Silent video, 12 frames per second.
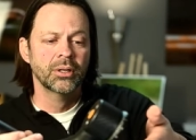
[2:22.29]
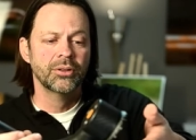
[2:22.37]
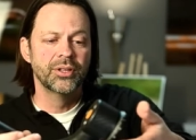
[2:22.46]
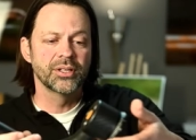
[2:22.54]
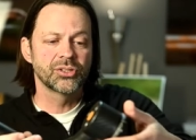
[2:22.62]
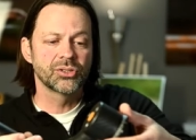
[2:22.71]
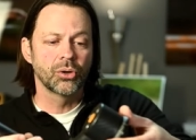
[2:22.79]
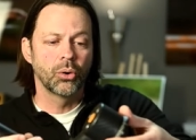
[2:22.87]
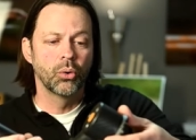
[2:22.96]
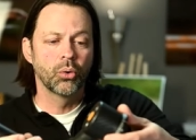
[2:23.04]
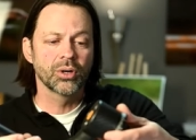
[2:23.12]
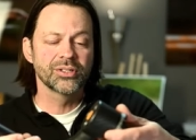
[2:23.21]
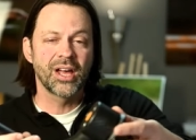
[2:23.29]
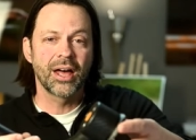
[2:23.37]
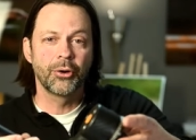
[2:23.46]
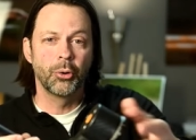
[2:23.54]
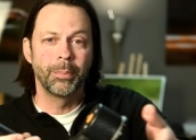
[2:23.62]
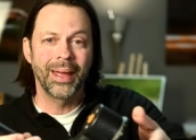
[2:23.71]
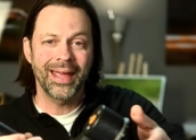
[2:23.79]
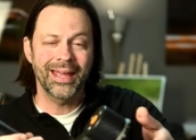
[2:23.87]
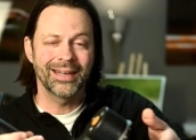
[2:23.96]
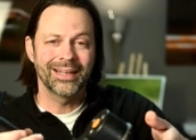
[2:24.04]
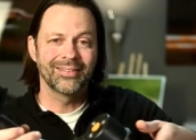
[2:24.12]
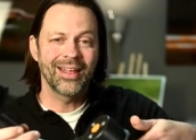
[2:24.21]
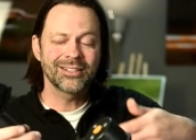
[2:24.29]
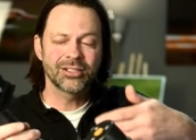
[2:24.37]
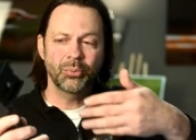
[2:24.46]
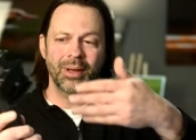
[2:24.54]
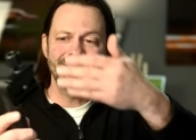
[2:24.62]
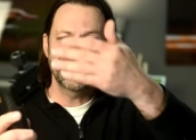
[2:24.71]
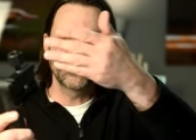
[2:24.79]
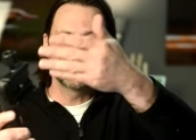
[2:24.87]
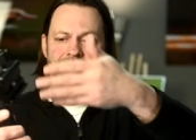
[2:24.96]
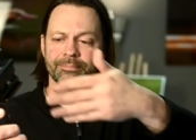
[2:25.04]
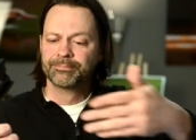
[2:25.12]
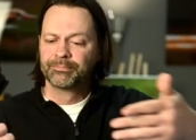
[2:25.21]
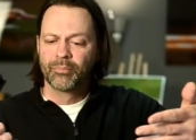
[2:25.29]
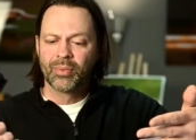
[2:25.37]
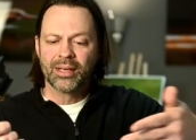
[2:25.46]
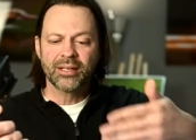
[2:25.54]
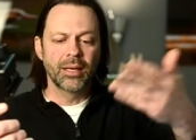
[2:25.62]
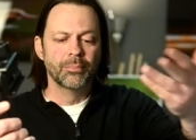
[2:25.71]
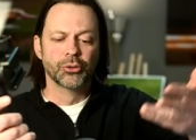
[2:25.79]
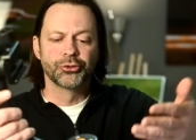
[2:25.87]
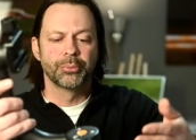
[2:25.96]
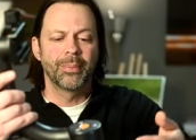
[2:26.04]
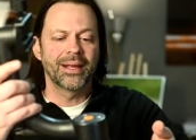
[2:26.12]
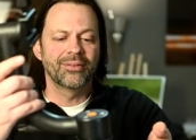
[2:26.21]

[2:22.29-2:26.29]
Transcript: this horizontal panning, and that's the way these gimbals are made.